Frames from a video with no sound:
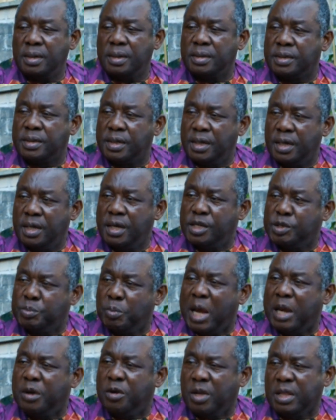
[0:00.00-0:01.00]
She is
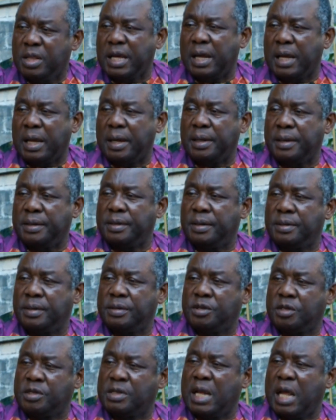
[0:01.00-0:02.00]
my daughter,
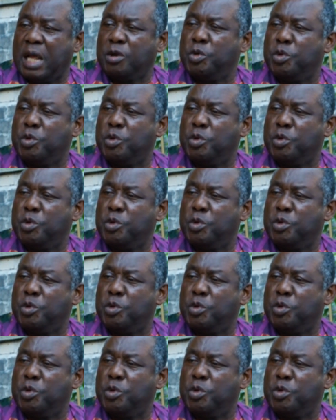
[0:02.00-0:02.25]
just like